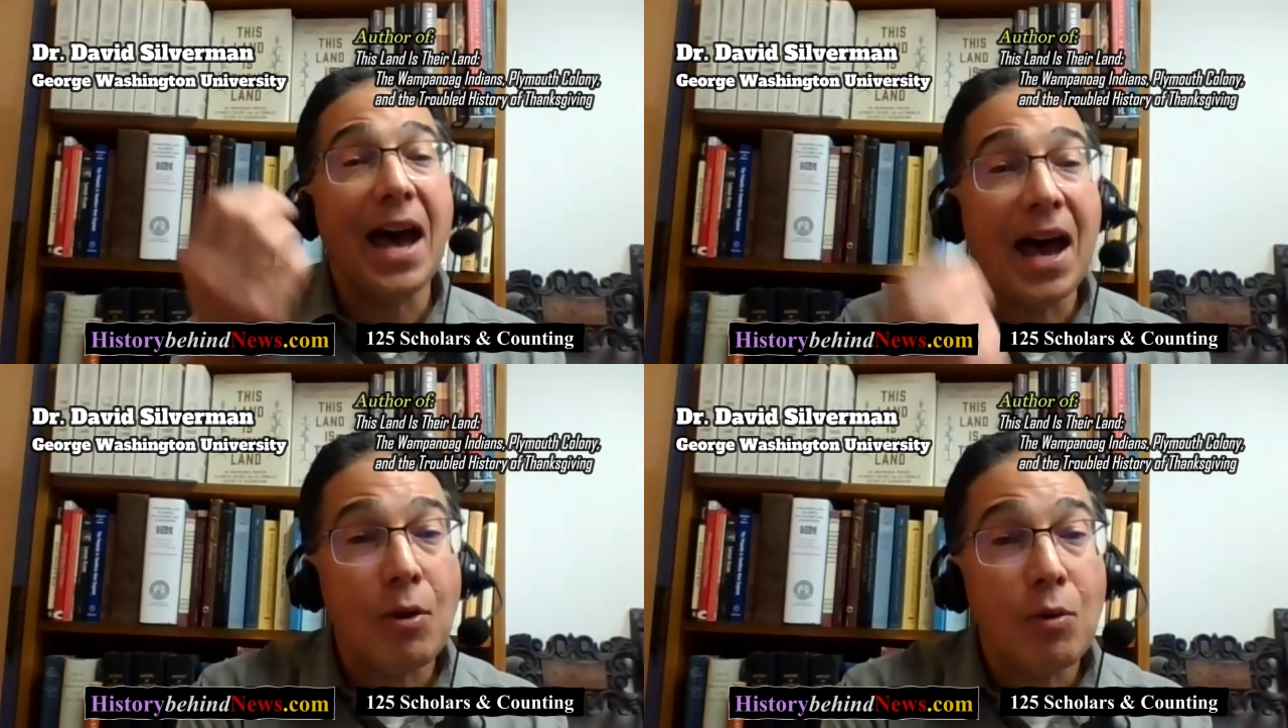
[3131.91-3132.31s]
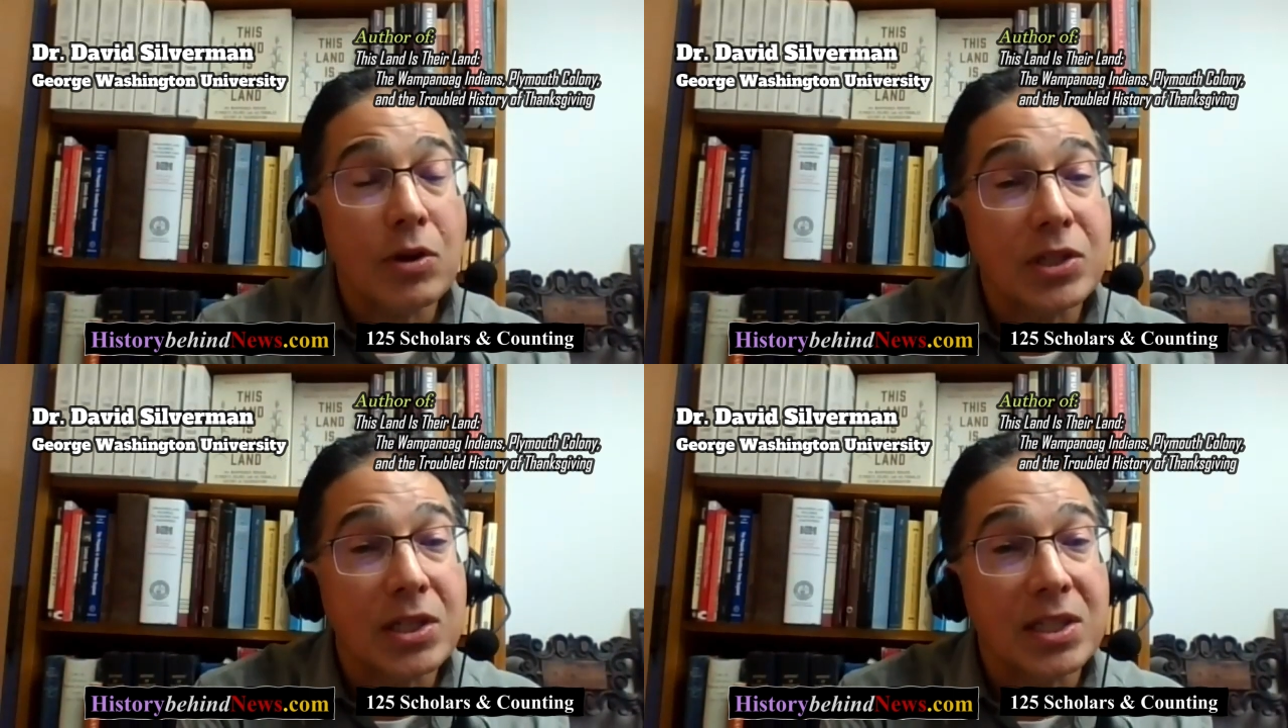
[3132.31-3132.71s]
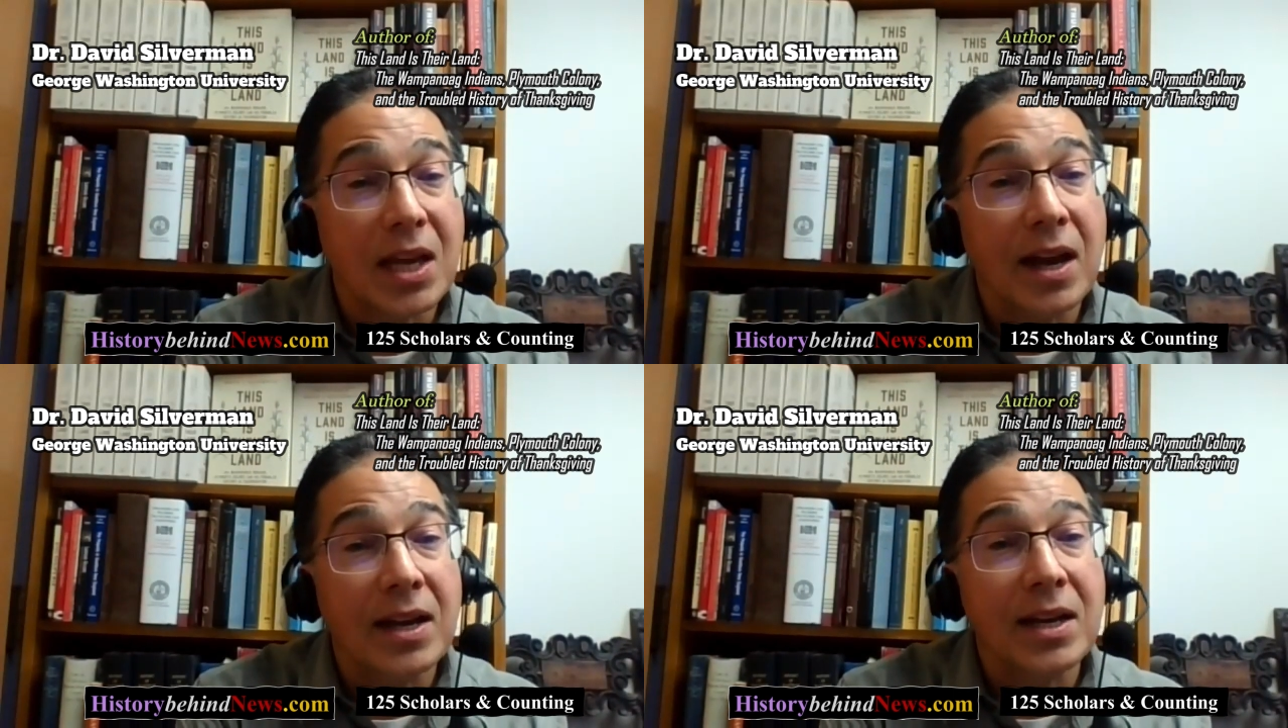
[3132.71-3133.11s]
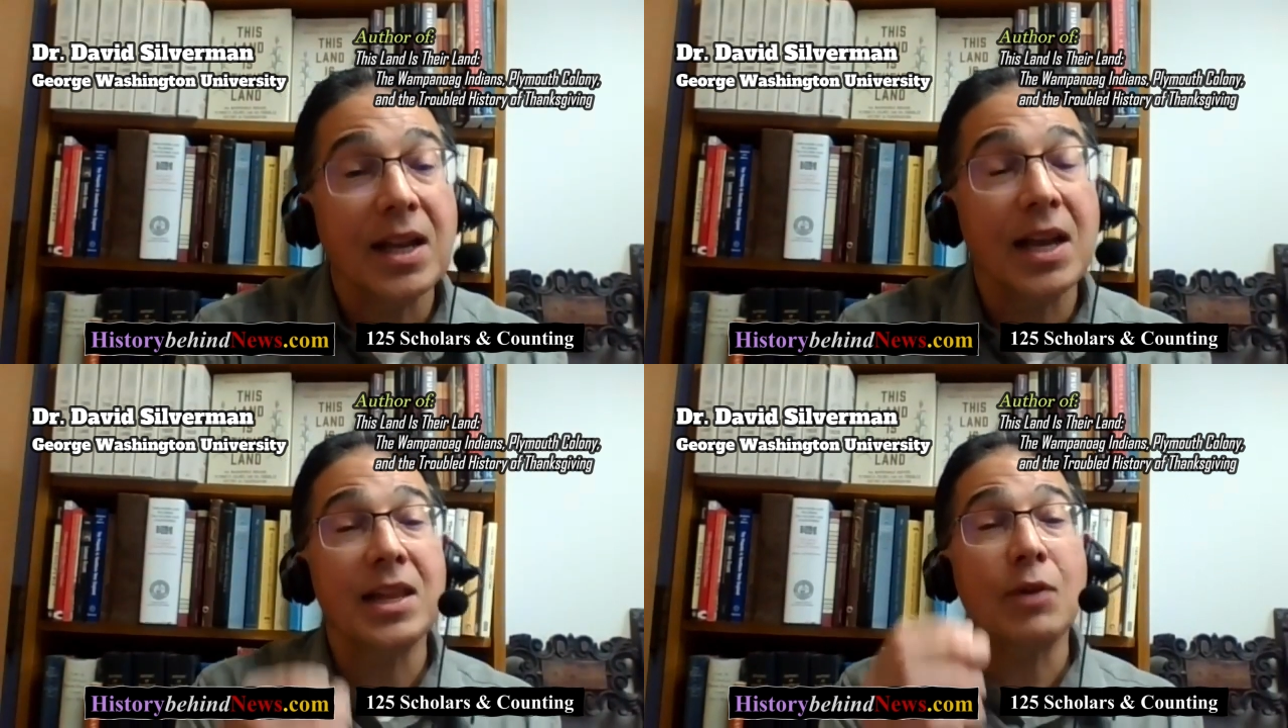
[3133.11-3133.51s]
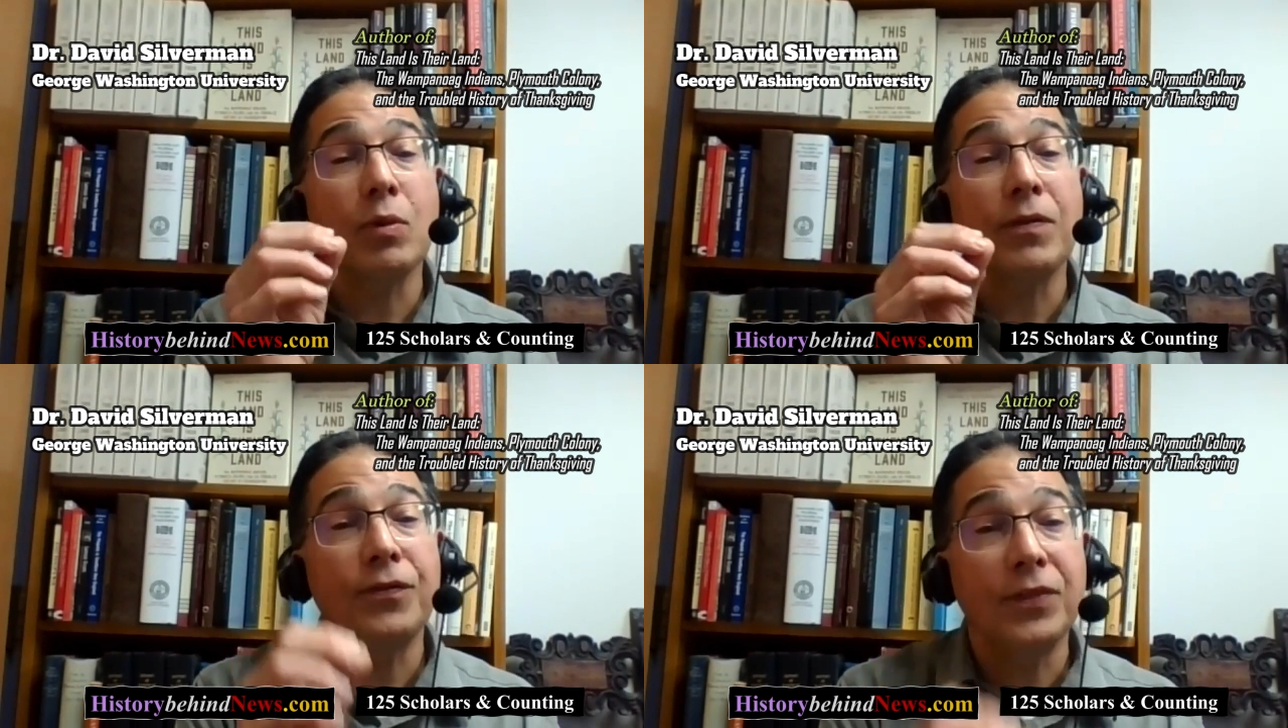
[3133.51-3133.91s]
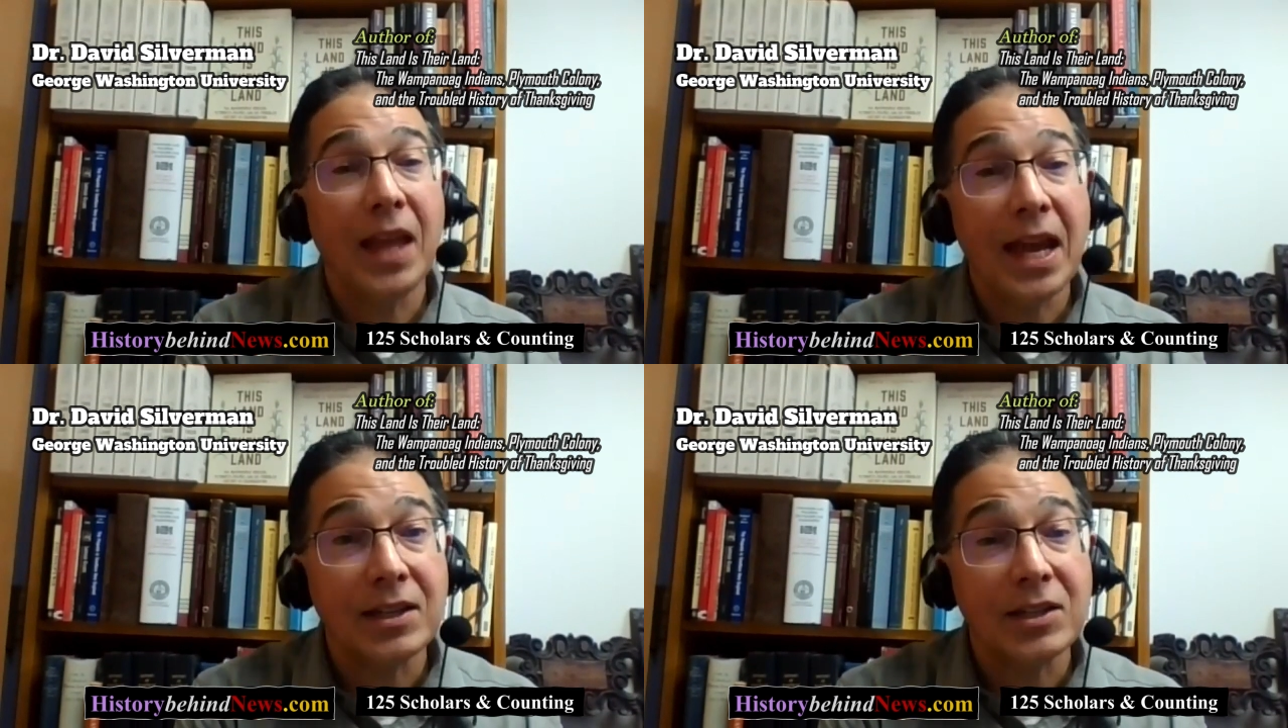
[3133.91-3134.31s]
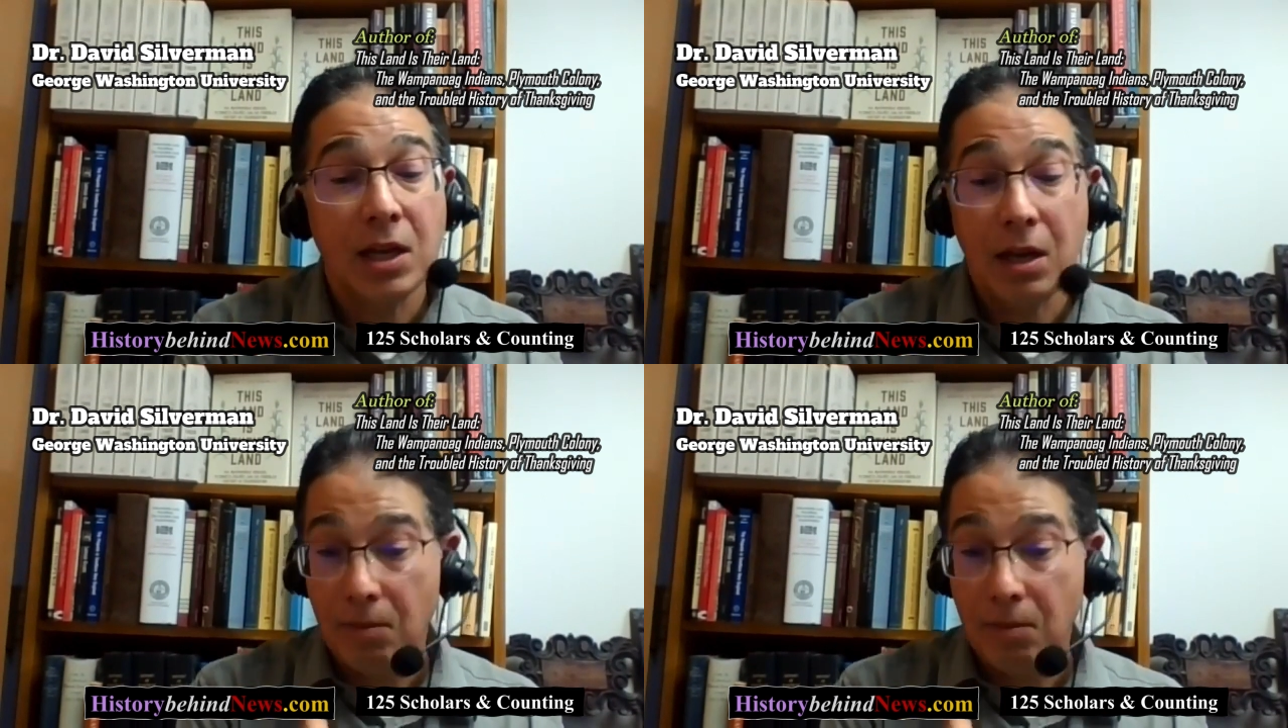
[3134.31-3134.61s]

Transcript: our society and that reflect